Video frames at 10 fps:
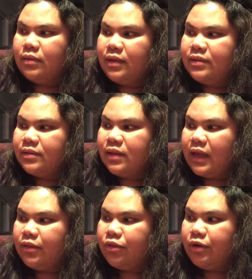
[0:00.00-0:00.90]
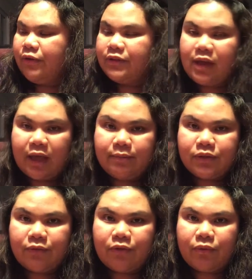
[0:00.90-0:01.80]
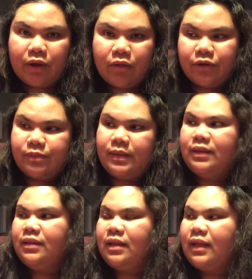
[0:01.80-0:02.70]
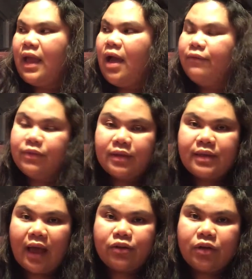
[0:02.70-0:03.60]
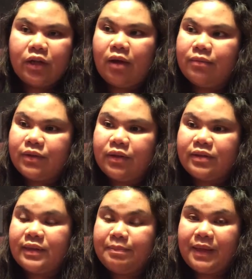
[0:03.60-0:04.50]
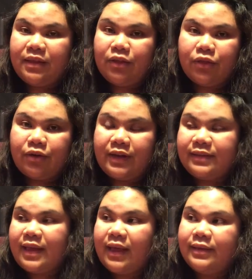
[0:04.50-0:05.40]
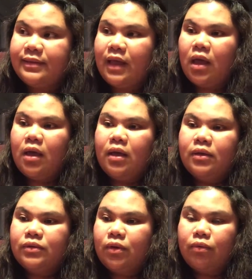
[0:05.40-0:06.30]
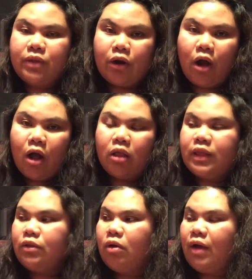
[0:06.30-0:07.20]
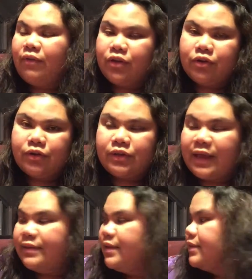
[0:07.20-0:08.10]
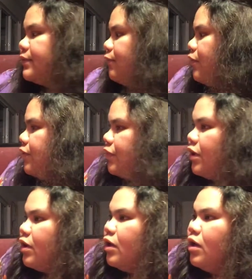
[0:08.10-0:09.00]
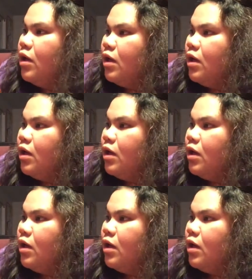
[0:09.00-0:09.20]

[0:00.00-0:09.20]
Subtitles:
This is like 3 times of a regular Speedy that they have. This actually comes in a Speedy 30 size, so they don't have other sizes for the